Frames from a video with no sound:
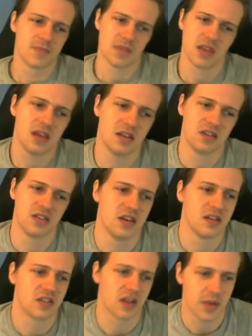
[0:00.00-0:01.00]
he's
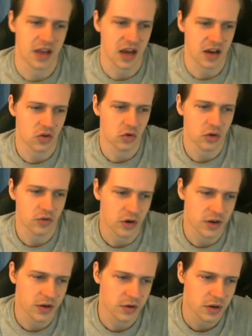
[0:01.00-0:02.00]
going to be kind of cool for
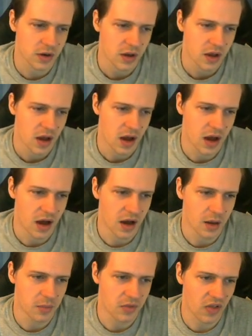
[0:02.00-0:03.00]
you.
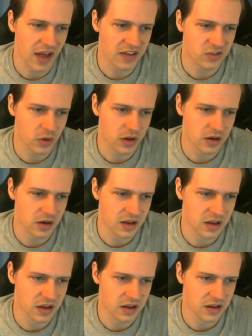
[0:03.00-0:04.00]
Last one
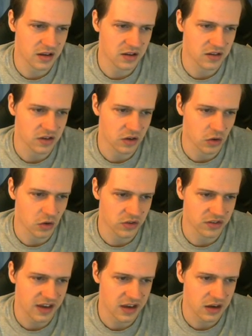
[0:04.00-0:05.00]
is
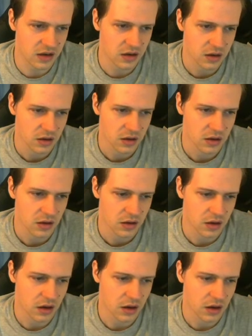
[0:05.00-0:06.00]
Golden Tate.
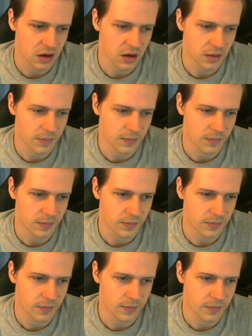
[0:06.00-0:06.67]
And